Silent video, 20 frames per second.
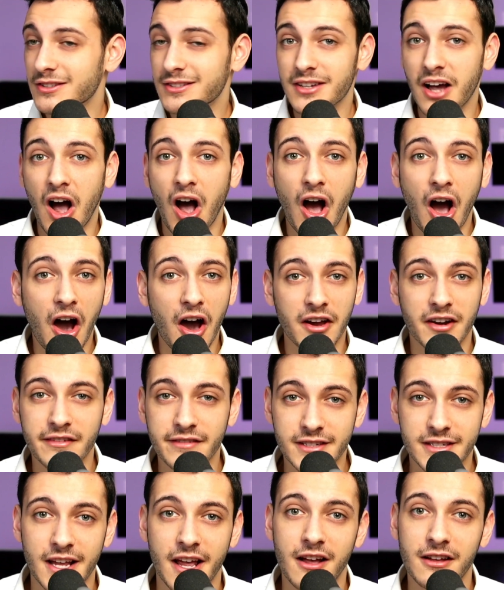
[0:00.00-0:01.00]
ton of
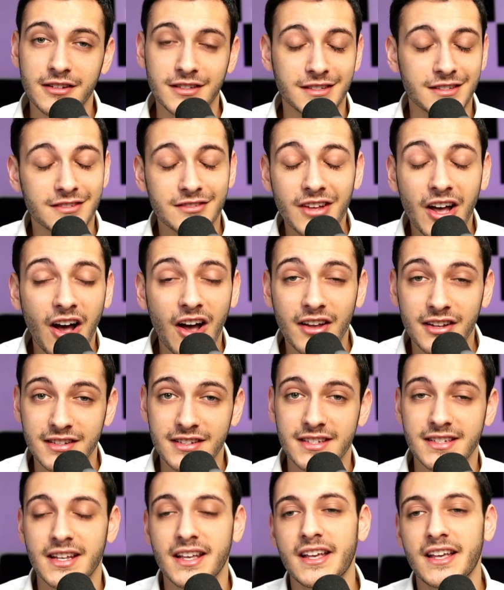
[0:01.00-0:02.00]
sounds, tons.